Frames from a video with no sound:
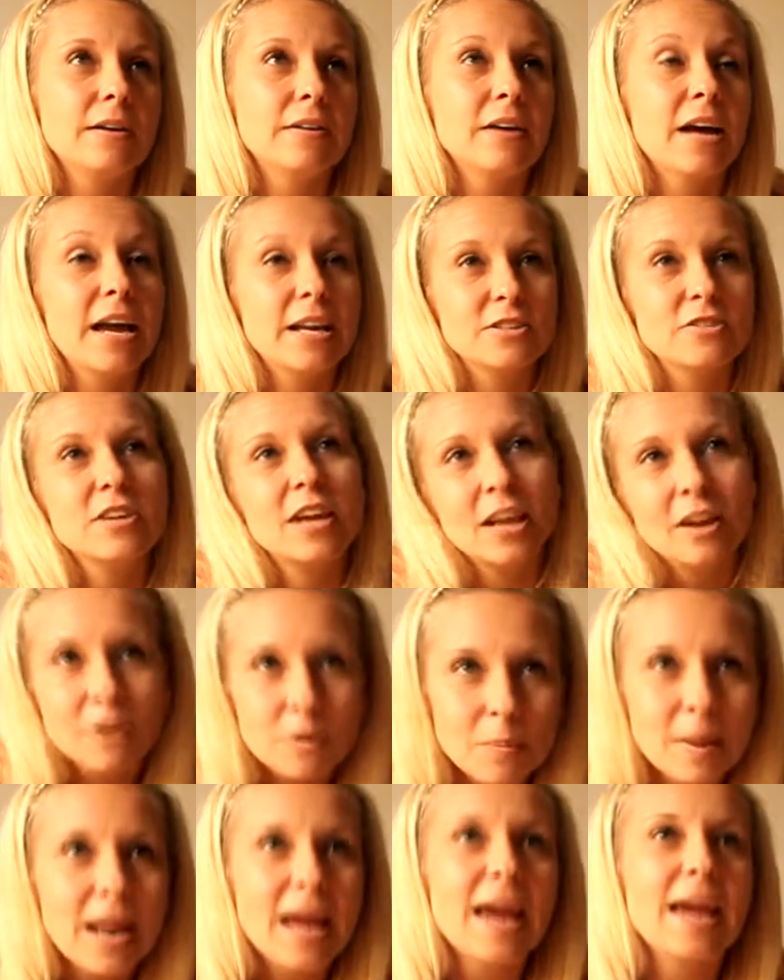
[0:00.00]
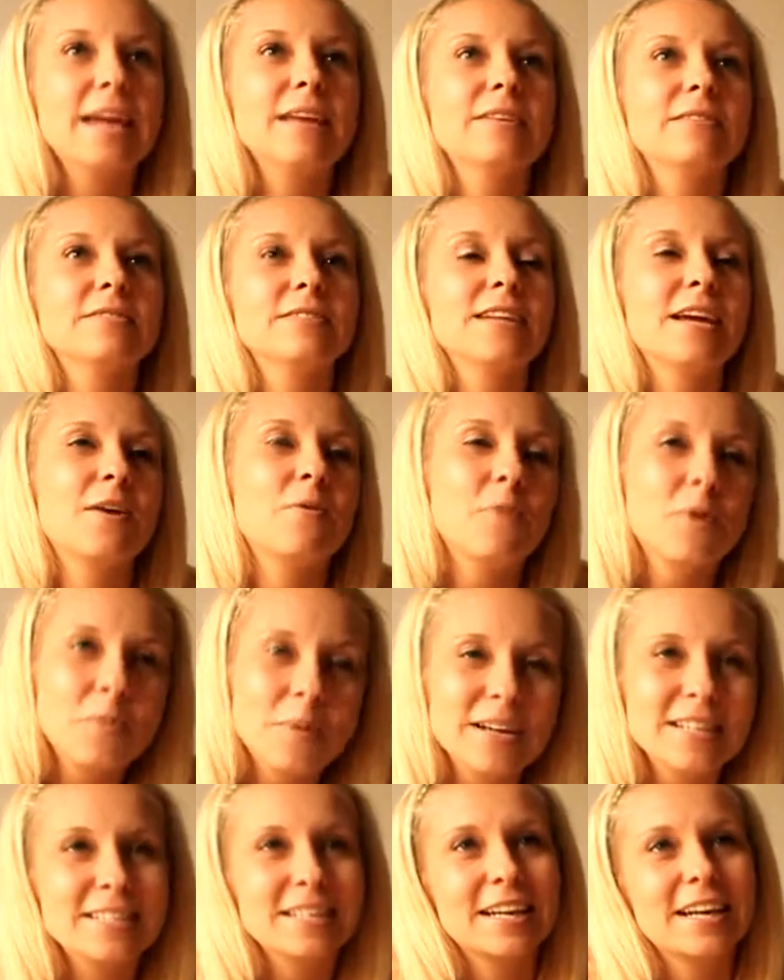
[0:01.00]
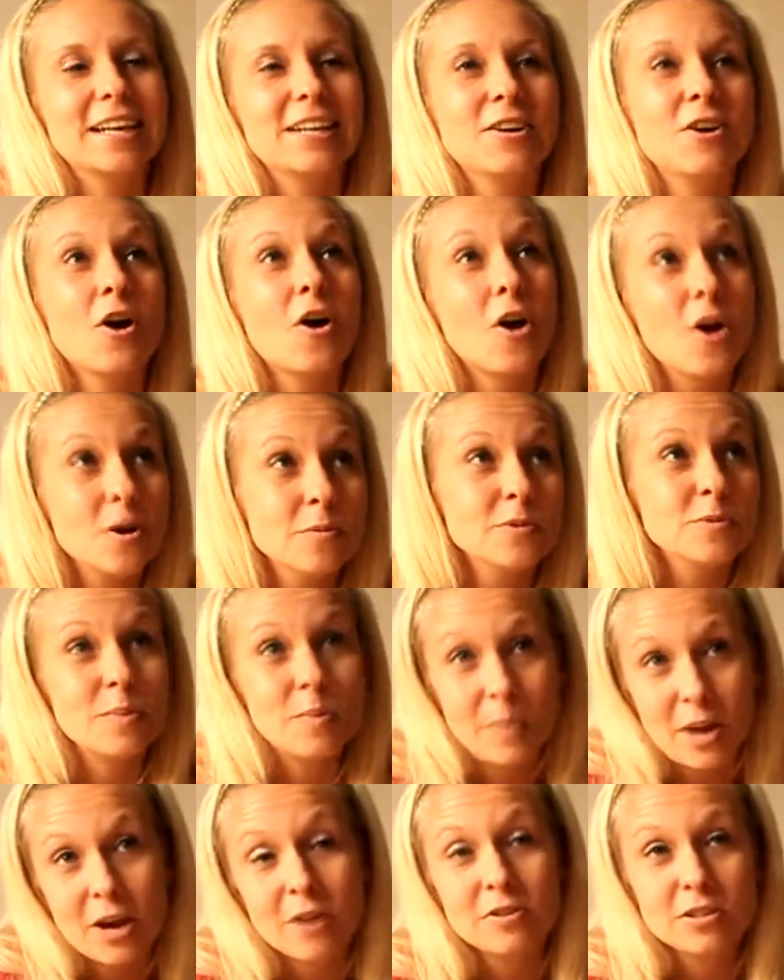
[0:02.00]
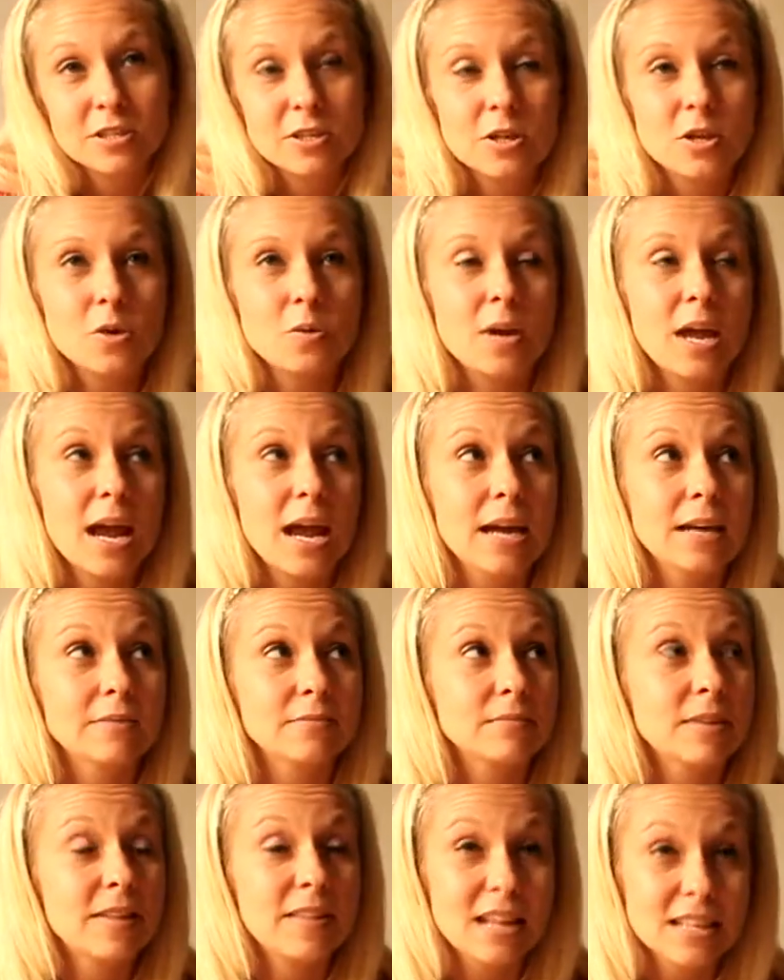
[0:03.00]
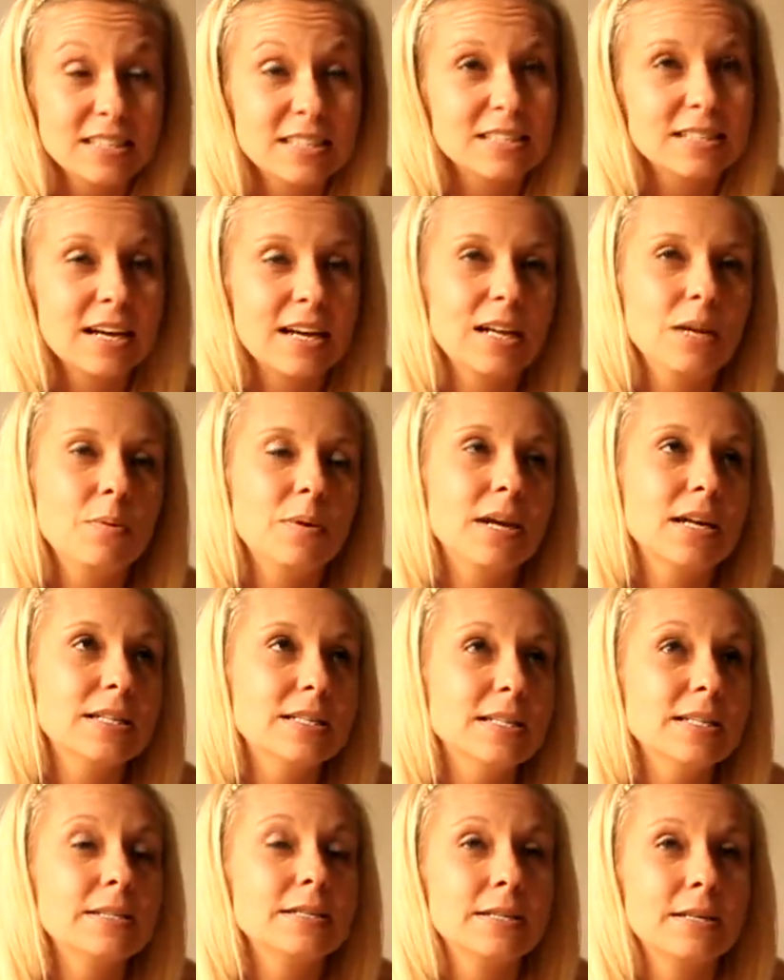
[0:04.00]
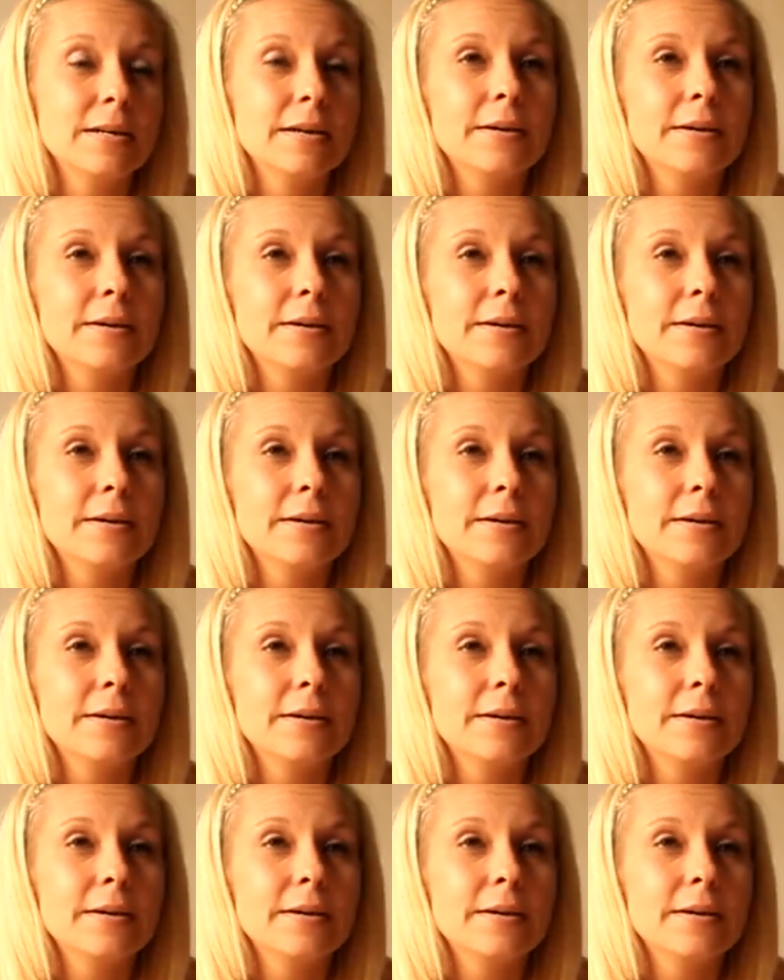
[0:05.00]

I had to get on a plane, take a one-way ticket and go home to my parents in the UK, and that's exactly what I did.